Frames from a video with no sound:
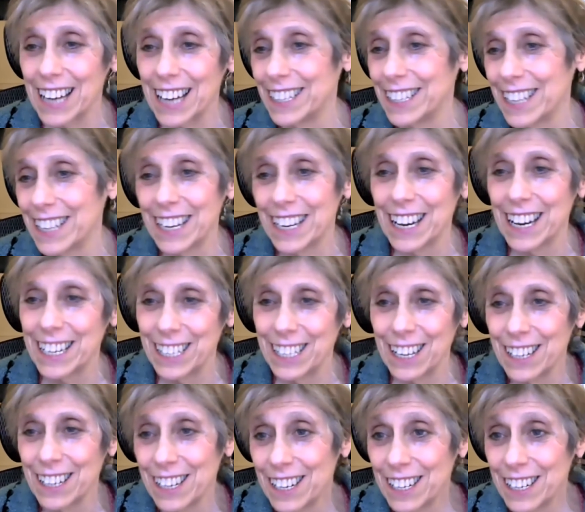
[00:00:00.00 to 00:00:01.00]
And then I,
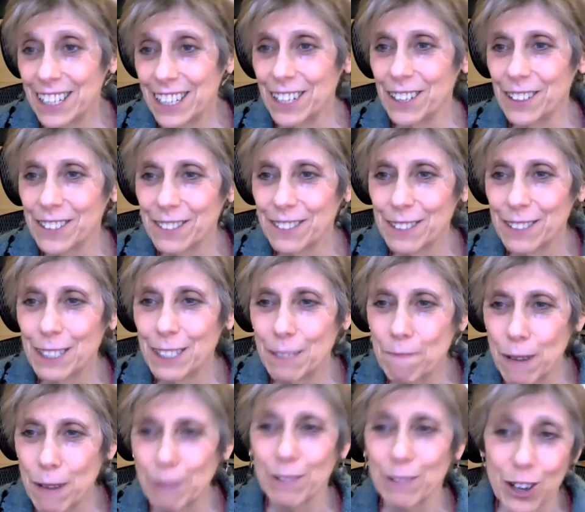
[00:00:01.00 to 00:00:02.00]
you know,
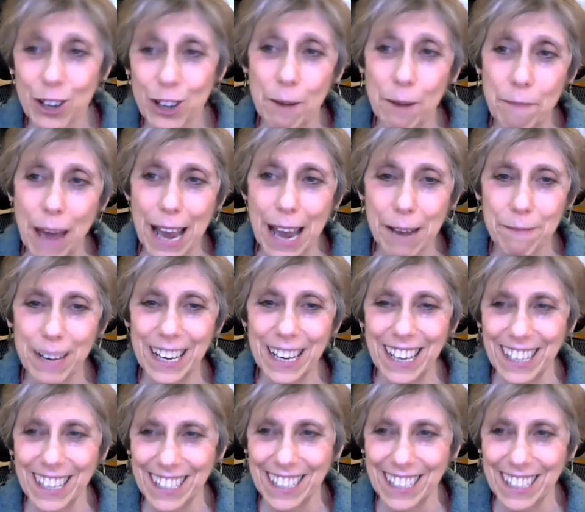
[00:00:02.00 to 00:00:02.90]
people started paying me.